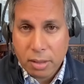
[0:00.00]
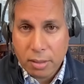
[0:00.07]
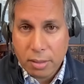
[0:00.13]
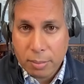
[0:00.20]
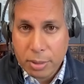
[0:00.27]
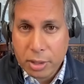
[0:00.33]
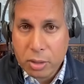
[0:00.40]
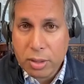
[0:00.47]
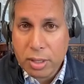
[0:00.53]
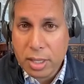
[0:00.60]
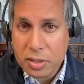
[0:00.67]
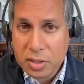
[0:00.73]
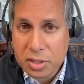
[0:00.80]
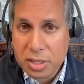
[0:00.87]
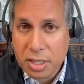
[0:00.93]
Bitcoin
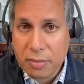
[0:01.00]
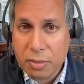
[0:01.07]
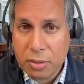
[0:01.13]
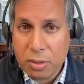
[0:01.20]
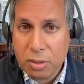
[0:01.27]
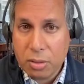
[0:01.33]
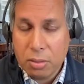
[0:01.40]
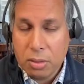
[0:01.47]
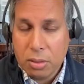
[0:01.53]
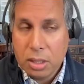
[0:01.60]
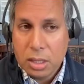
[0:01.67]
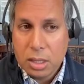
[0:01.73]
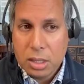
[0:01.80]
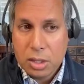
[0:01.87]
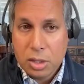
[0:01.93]
has several
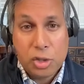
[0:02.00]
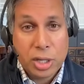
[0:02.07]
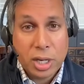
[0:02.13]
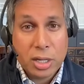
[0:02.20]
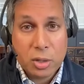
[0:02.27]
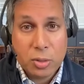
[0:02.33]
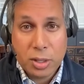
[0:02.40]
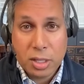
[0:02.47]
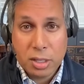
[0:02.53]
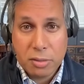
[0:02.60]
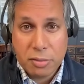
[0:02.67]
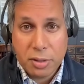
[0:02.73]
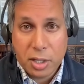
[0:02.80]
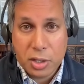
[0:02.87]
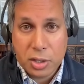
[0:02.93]
genuine
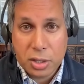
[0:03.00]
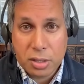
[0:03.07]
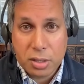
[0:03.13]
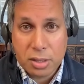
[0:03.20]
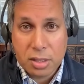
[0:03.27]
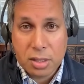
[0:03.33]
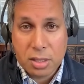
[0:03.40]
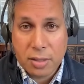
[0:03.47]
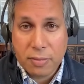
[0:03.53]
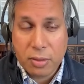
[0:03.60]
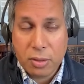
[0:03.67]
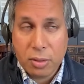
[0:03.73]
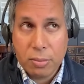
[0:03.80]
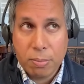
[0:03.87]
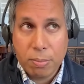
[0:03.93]
innovations and
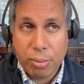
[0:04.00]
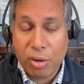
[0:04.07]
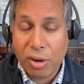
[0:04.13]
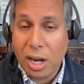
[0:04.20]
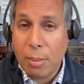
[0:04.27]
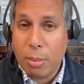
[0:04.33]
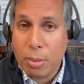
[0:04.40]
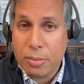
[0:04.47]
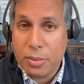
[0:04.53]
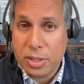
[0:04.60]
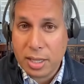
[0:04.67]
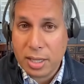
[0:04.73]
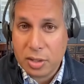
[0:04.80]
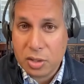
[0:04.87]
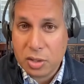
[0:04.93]
several problems
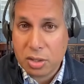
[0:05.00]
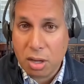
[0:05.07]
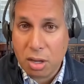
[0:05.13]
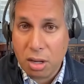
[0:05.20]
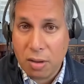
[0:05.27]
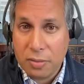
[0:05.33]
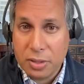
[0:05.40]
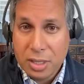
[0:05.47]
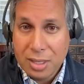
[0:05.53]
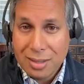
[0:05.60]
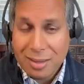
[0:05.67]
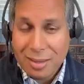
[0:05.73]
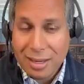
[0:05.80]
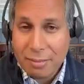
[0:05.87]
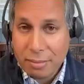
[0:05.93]
that it solves
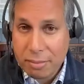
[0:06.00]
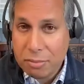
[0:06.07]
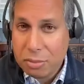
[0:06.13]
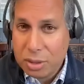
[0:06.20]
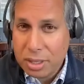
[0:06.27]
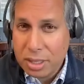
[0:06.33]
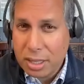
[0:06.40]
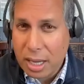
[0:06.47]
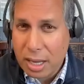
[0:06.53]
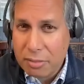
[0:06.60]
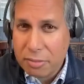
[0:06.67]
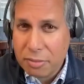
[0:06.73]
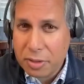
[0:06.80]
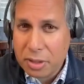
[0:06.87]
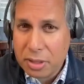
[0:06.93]
that really have
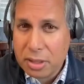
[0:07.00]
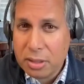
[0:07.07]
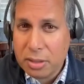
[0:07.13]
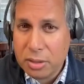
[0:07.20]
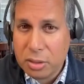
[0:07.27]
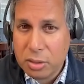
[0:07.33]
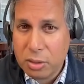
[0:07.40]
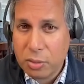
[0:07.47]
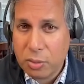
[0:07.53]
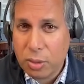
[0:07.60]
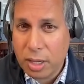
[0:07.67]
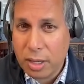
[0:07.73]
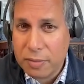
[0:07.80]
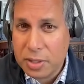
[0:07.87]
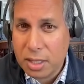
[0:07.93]
very little to do with what
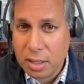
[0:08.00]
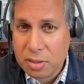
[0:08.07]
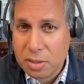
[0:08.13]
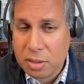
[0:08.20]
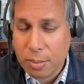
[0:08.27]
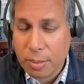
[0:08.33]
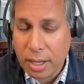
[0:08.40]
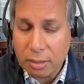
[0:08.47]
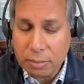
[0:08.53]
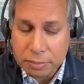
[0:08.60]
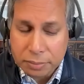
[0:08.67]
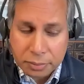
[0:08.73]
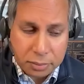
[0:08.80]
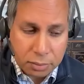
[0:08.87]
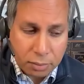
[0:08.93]
FTX is about.
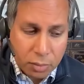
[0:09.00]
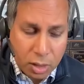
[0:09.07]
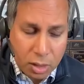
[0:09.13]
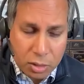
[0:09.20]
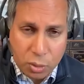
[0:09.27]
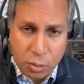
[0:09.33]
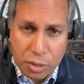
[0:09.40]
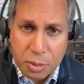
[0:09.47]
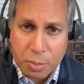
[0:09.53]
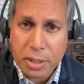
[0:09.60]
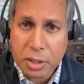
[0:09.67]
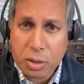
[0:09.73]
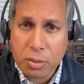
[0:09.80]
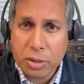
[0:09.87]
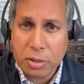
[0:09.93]
So, what's
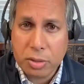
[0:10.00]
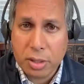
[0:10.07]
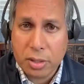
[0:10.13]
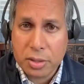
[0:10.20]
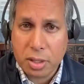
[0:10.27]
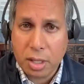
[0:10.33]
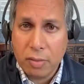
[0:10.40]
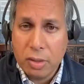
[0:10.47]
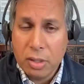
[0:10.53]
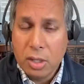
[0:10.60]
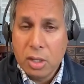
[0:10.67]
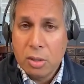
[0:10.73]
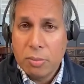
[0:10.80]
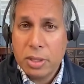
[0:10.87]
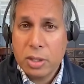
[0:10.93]
Bitcoin trying to solve?
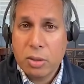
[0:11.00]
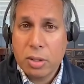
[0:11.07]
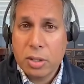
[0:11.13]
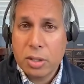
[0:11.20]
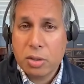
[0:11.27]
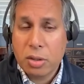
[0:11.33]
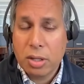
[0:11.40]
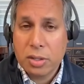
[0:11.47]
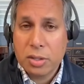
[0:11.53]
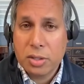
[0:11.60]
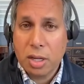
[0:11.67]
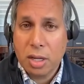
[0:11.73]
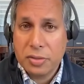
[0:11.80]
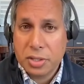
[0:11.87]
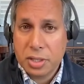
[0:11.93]
Bitcoin is trying to
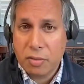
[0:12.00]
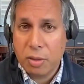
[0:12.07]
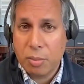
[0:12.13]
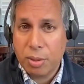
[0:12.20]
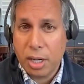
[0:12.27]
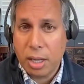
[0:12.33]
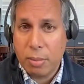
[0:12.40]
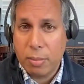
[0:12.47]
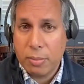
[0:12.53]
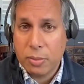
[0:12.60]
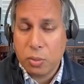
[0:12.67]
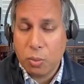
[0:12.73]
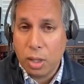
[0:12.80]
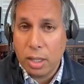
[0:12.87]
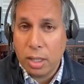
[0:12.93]
solve several problems.
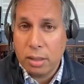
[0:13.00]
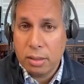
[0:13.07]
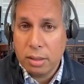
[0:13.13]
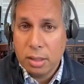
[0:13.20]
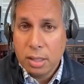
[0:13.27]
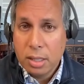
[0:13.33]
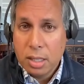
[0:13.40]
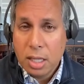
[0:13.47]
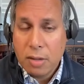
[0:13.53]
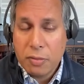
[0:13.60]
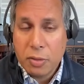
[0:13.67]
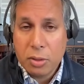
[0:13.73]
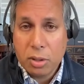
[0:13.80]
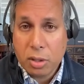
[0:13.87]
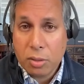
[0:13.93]
One, if
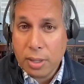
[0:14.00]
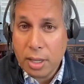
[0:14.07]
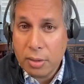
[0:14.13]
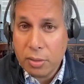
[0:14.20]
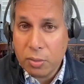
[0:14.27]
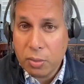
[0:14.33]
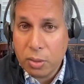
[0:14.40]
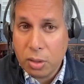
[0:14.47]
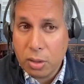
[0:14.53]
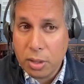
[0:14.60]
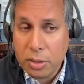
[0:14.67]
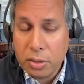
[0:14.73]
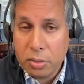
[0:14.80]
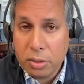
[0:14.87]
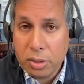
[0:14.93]
you look around the world
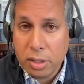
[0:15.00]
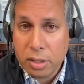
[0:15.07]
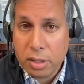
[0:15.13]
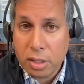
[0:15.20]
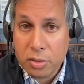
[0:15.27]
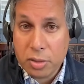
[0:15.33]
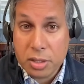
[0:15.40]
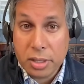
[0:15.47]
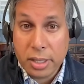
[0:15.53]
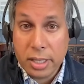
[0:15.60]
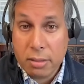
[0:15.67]
and you look at countries like